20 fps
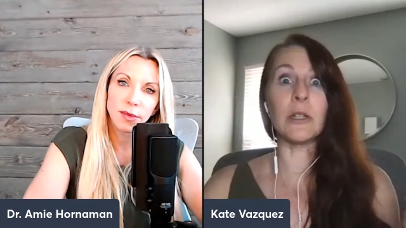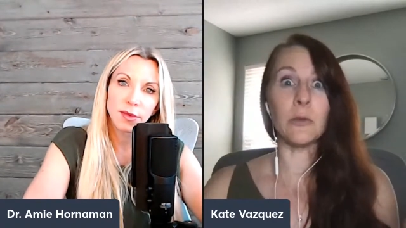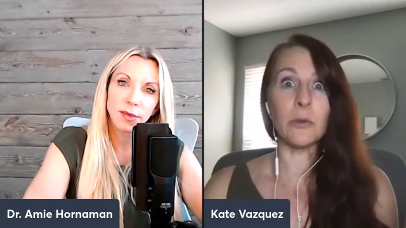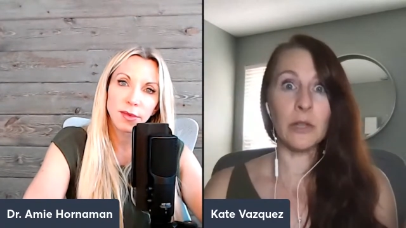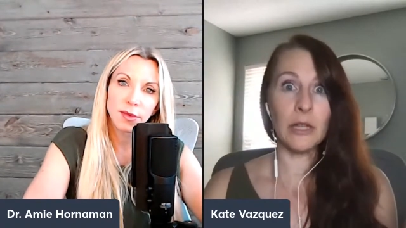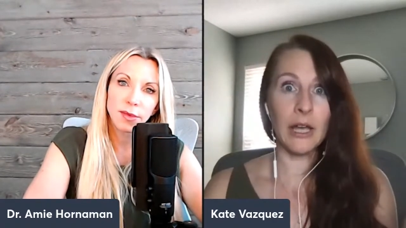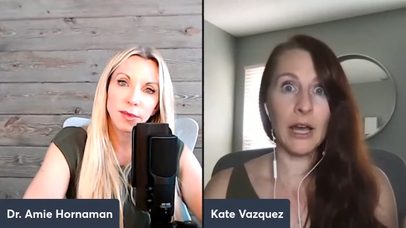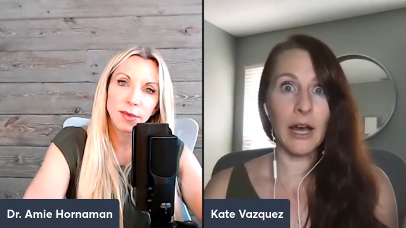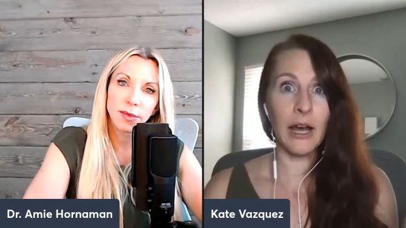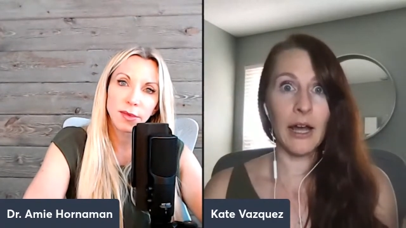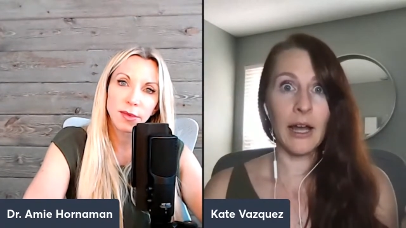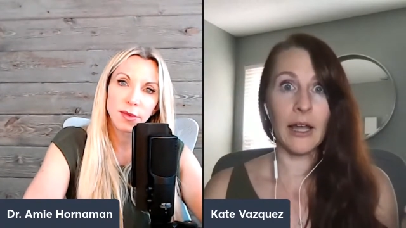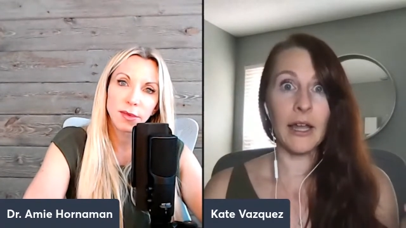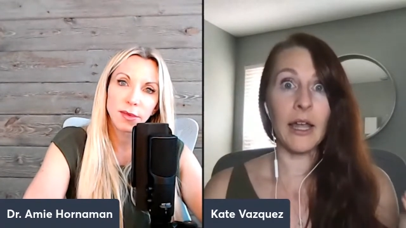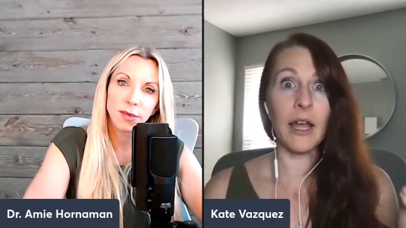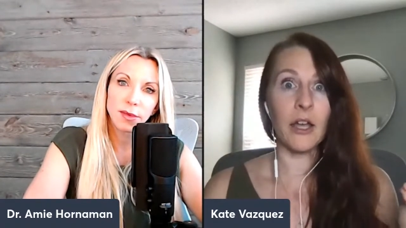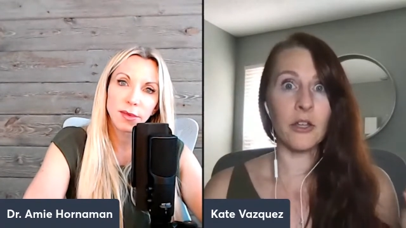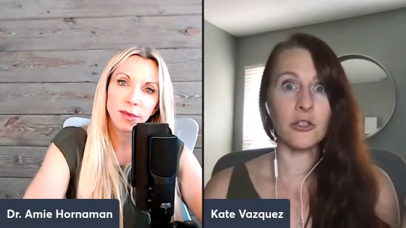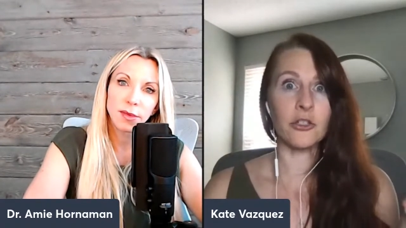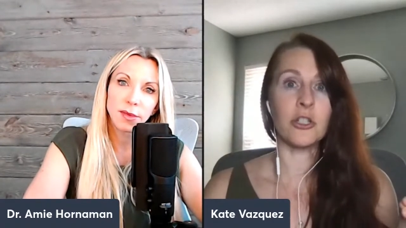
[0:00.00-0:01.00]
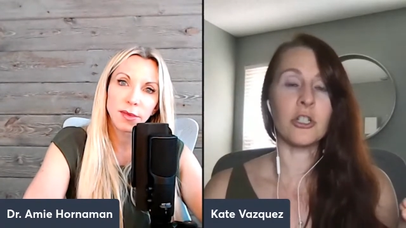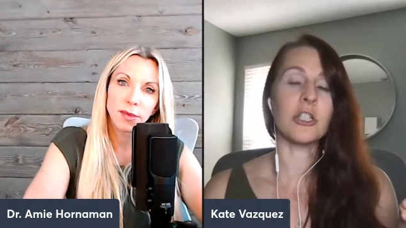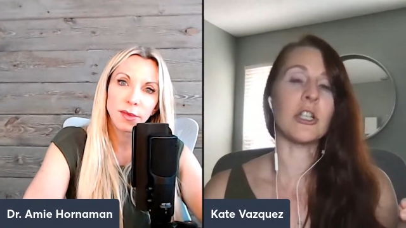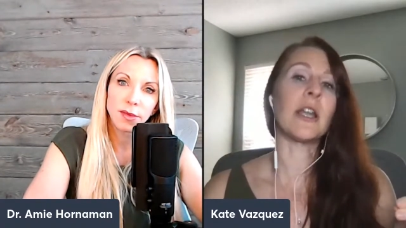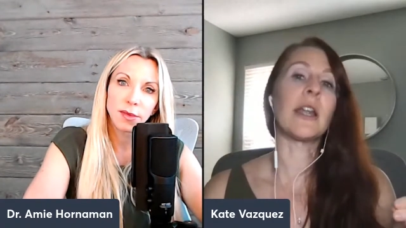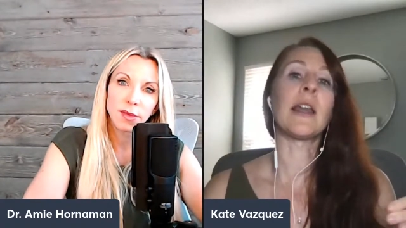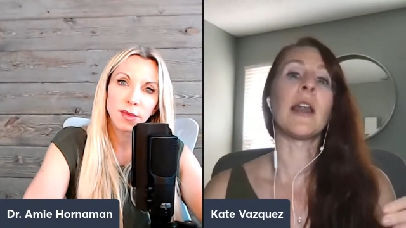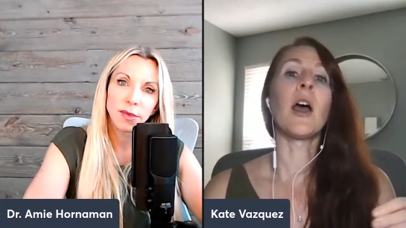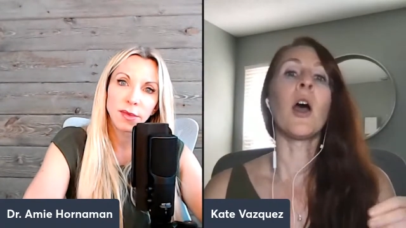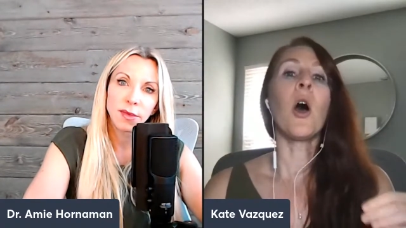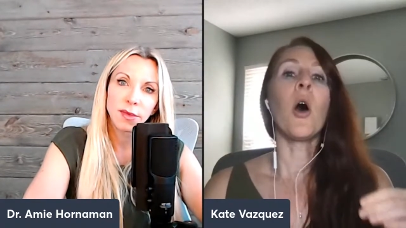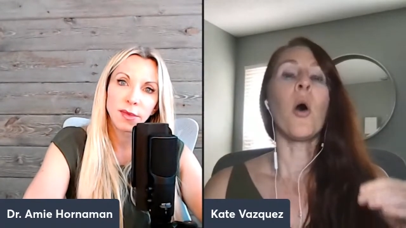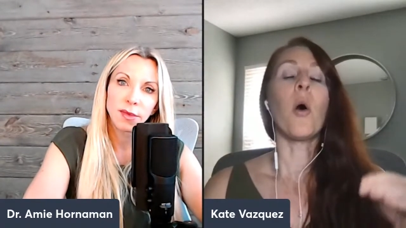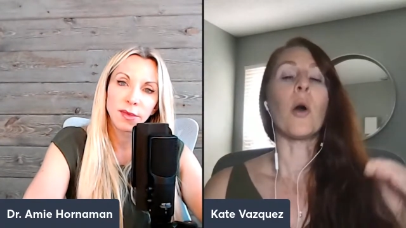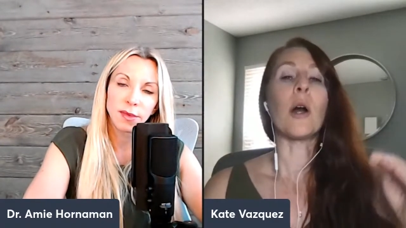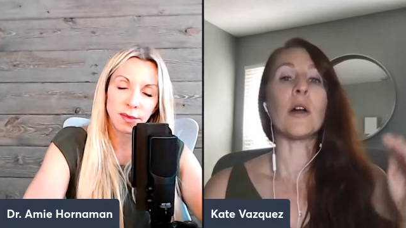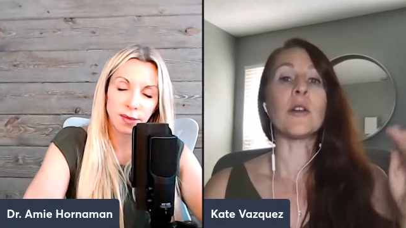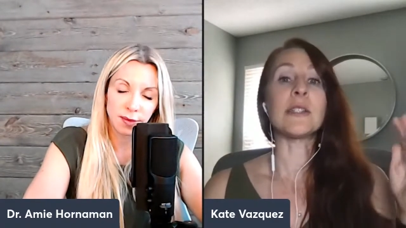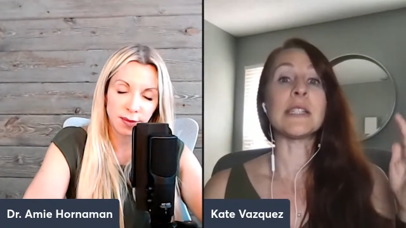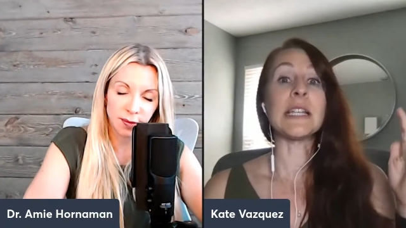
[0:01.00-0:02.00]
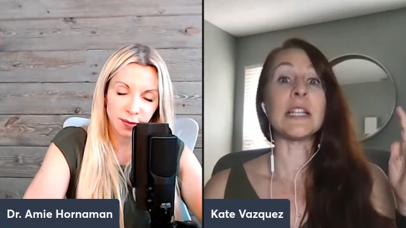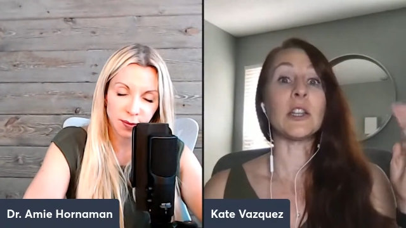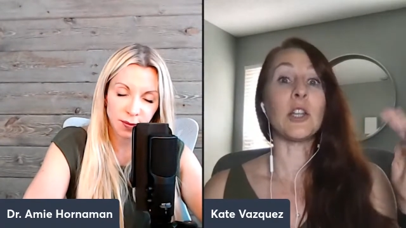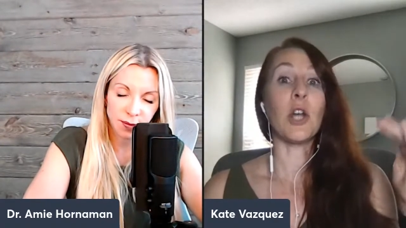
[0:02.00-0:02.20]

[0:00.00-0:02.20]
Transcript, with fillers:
Speaker 1: really high estrogen, or I'll mm-hmm. see